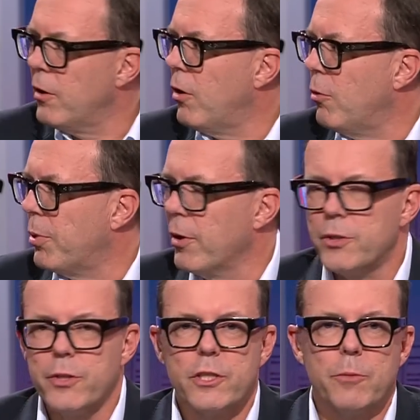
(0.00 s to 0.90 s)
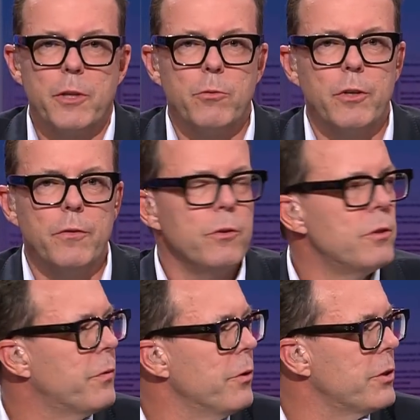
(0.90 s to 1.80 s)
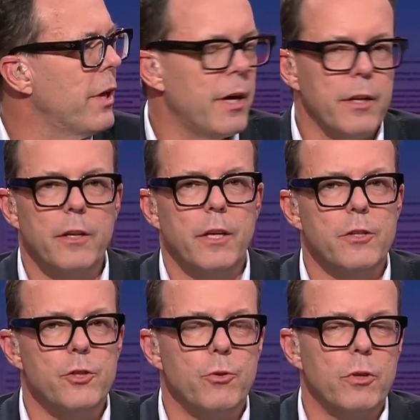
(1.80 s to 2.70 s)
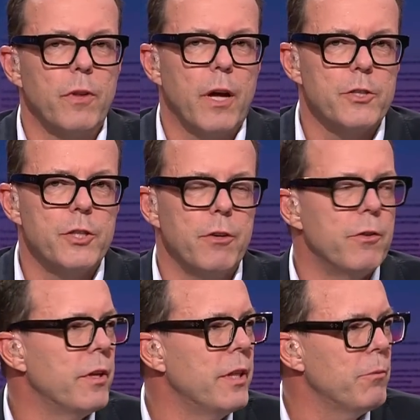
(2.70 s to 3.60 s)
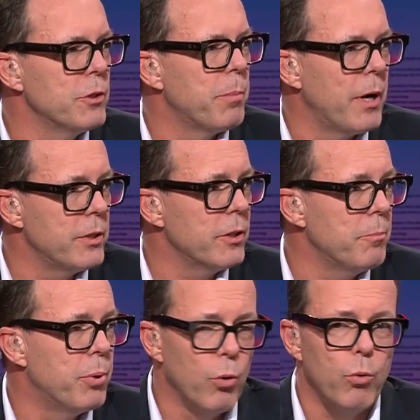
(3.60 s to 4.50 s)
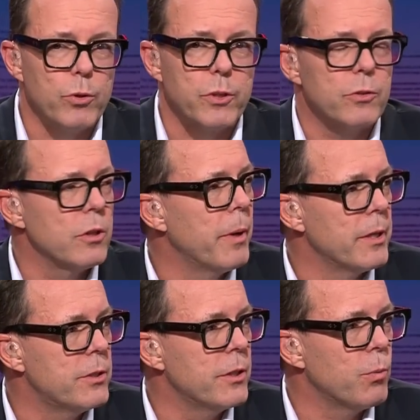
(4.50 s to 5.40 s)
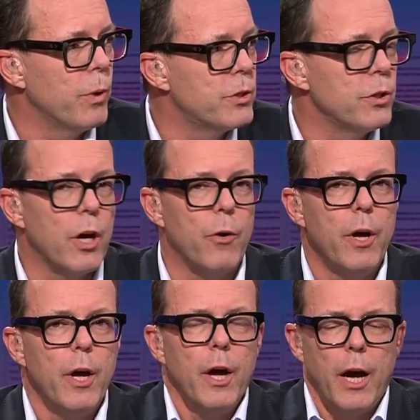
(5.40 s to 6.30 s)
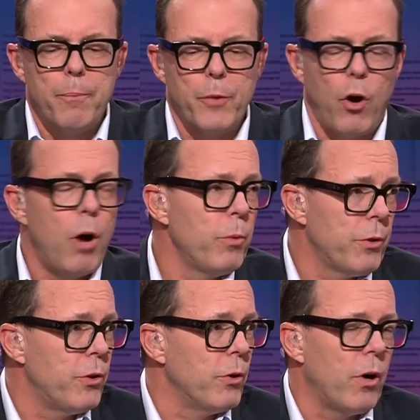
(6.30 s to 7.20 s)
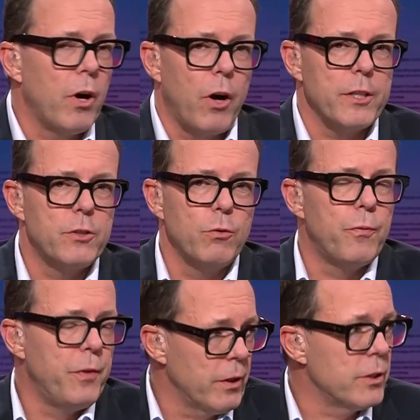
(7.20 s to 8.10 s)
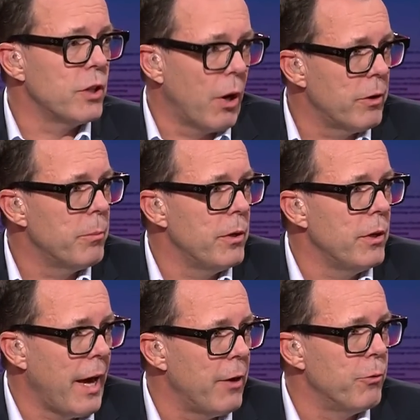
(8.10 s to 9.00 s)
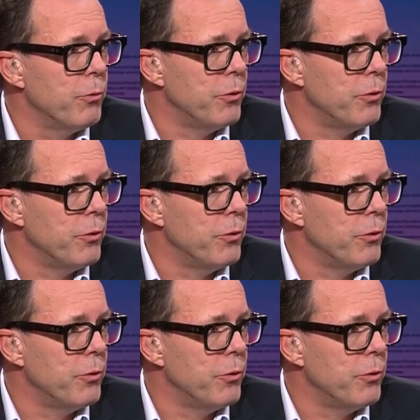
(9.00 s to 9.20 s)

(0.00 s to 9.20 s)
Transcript: the whole process. I mean, there were interviews first had in June of last year, and then that was basically paused until about 6 weeks ago. I'm with you. I still feel it is going to be Andrew